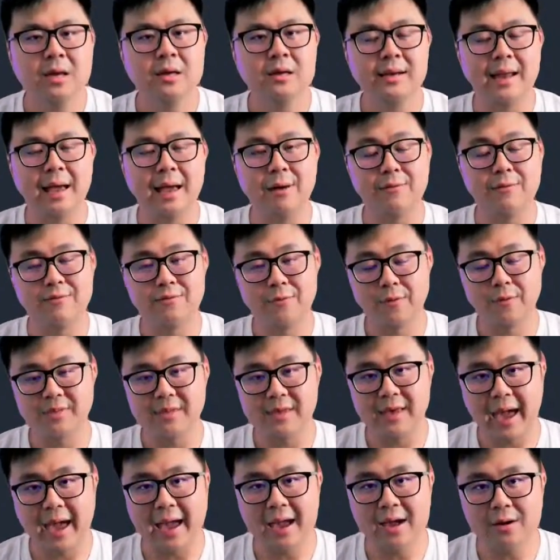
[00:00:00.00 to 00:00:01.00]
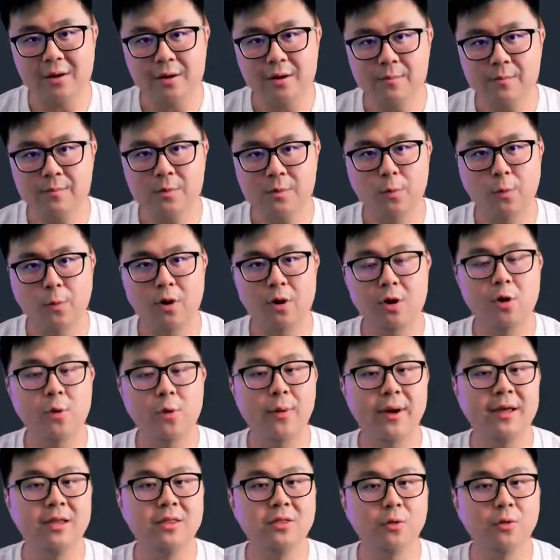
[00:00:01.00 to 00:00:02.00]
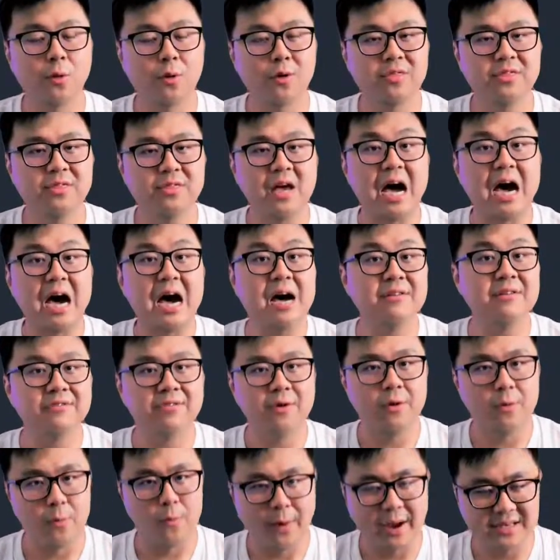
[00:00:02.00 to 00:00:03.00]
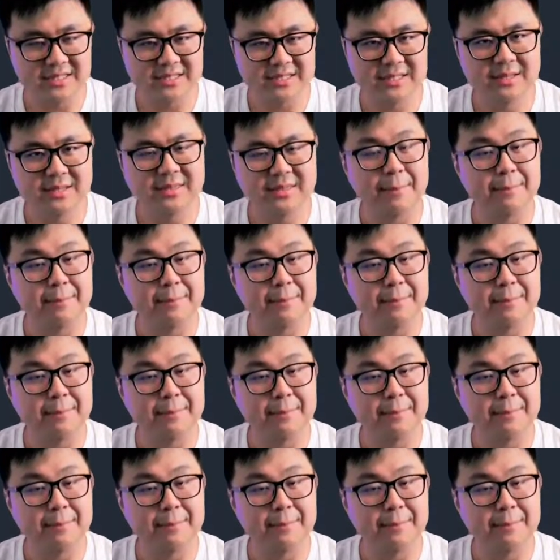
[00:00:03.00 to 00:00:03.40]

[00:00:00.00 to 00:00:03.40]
Now for the angle, we're going north of west.